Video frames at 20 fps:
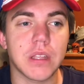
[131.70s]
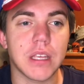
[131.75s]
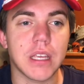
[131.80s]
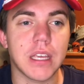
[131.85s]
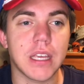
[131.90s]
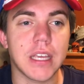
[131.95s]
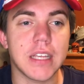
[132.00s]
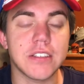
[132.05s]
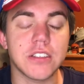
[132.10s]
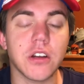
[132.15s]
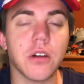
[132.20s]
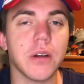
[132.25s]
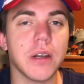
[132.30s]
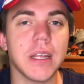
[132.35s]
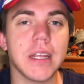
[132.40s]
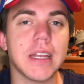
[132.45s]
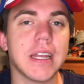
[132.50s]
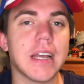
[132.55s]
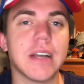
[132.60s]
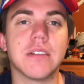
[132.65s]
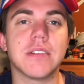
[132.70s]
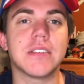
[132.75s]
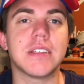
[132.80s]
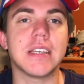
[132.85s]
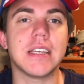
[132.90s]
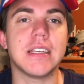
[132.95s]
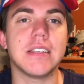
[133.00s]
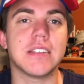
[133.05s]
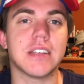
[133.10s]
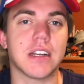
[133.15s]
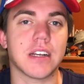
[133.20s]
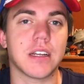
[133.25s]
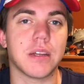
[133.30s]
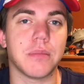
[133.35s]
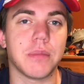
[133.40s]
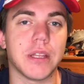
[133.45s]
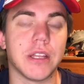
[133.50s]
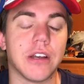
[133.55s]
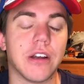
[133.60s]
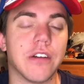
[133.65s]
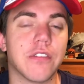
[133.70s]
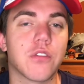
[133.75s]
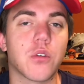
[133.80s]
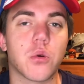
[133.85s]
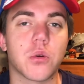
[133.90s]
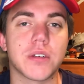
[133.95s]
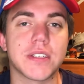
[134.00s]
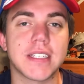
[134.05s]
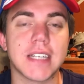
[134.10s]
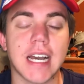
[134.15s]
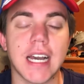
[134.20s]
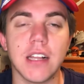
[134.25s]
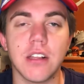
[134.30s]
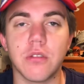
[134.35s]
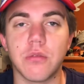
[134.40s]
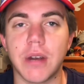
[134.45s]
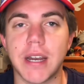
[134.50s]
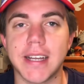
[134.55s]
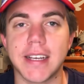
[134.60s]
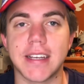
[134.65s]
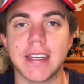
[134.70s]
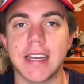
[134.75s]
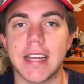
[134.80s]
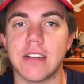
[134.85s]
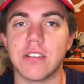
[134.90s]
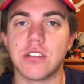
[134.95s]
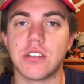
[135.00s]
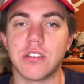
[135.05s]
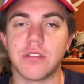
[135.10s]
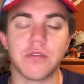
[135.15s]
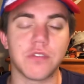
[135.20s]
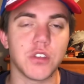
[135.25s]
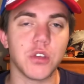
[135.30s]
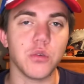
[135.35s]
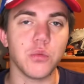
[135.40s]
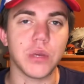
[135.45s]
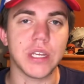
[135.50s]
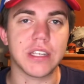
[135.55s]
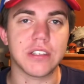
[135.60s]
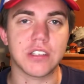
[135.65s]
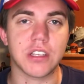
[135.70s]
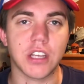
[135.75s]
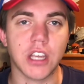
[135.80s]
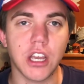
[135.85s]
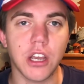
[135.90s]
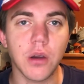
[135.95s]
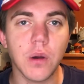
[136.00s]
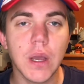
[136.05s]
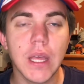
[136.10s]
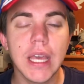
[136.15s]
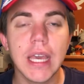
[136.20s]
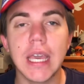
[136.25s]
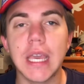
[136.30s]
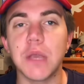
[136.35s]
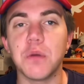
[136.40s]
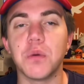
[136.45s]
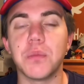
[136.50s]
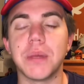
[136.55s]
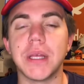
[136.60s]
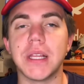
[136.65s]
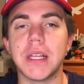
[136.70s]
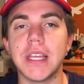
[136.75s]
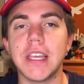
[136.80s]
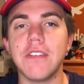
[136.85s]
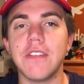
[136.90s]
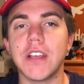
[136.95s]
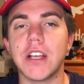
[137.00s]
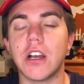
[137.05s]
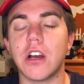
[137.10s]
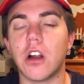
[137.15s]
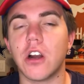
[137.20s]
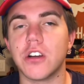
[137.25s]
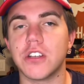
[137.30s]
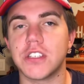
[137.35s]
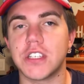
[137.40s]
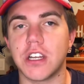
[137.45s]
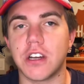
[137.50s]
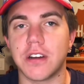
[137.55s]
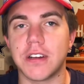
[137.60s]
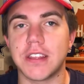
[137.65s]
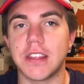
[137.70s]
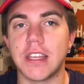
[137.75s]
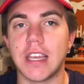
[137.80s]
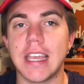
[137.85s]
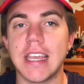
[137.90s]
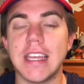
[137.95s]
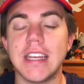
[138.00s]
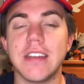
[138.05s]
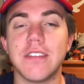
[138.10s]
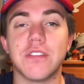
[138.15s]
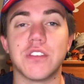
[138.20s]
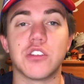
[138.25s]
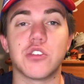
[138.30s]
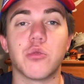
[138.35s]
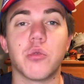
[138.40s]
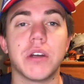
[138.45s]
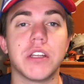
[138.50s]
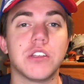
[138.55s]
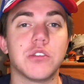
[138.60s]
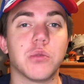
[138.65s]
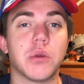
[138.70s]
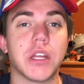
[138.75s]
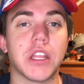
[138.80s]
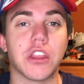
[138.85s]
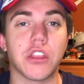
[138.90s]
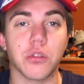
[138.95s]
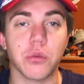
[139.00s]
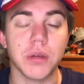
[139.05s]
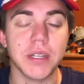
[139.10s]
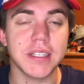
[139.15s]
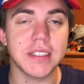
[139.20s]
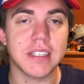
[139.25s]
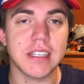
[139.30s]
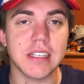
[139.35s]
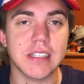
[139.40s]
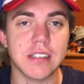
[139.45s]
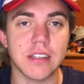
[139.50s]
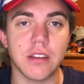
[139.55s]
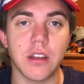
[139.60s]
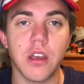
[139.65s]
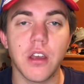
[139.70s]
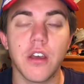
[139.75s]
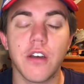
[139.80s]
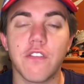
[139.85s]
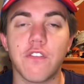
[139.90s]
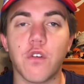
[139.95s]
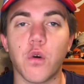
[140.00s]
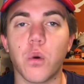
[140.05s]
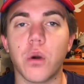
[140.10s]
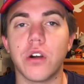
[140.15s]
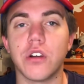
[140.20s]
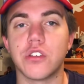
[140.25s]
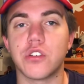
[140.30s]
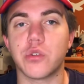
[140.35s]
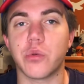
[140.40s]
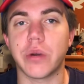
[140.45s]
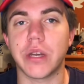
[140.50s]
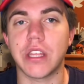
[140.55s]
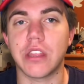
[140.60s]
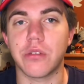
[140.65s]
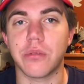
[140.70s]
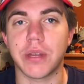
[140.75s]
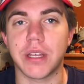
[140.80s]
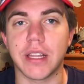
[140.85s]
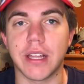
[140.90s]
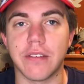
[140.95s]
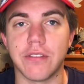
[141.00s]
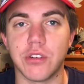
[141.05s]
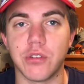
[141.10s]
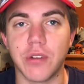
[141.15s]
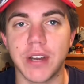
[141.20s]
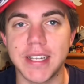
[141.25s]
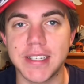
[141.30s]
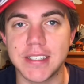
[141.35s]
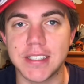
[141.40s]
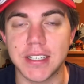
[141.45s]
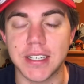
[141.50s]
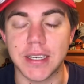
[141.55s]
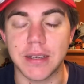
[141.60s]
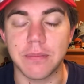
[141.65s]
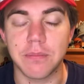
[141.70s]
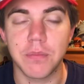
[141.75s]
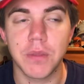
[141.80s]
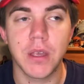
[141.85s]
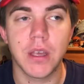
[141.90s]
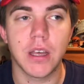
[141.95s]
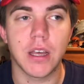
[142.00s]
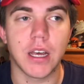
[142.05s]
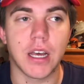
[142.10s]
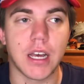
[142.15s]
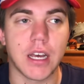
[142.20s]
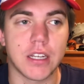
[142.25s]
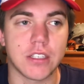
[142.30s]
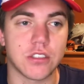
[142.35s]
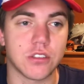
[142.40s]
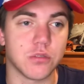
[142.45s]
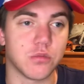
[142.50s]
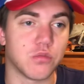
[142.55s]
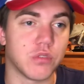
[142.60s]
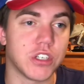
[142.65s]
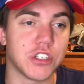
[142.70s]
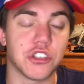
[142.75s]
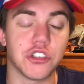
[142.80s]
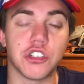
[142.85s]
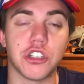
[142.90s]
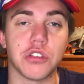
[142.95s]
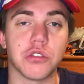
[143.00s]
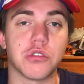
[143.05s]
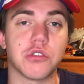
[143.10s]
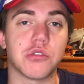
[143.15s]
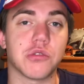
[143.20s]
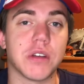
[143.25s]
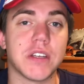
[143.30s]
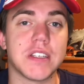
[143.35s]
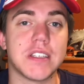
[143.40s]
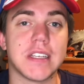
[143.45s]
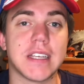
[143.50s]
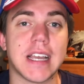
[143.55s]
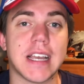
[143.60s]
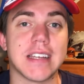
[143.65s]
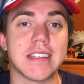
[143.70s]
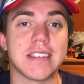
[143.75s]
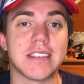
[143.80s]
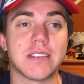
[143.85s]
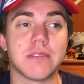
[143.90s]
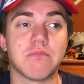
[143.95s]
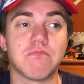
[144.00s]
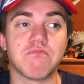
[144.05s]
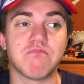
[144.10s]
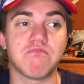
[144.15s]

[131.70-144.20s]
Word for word: he's already announced that he's not going to be there. Of course, Tyler Reddick announced a few weeks ago he would be leaving RCR at the end of the 2023 season for 23XI Racing. Uh, so Richard Childress Racing has